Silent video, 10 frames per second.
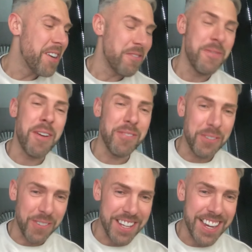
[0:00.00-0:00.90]

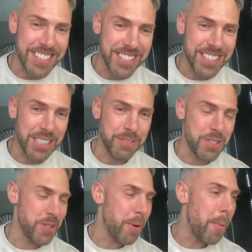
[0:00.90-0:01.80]
remembered for the ages, that's for
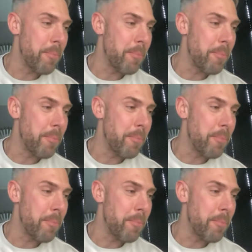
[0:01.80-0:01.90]
sure.